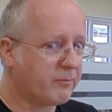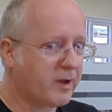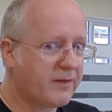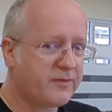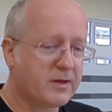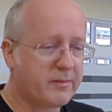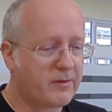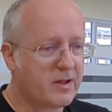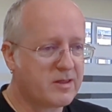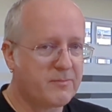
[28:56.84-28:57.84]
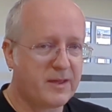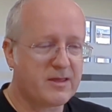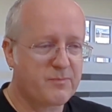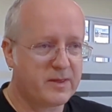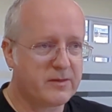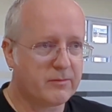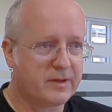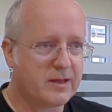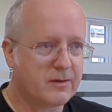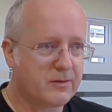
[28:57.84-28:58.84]
If you're going to be writing PHP,
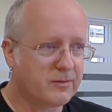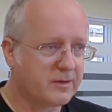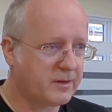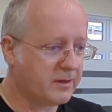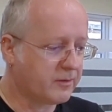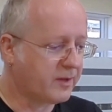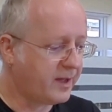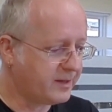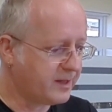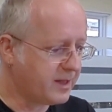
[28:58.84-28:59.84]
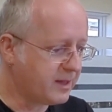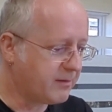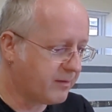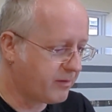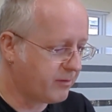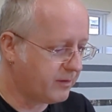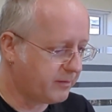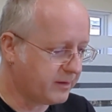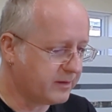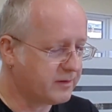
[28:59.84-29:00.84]
you'll need a good IDE,
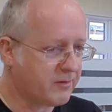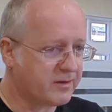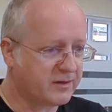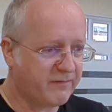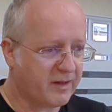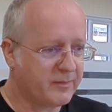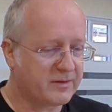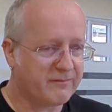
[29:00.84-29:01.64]
sort of an integrated development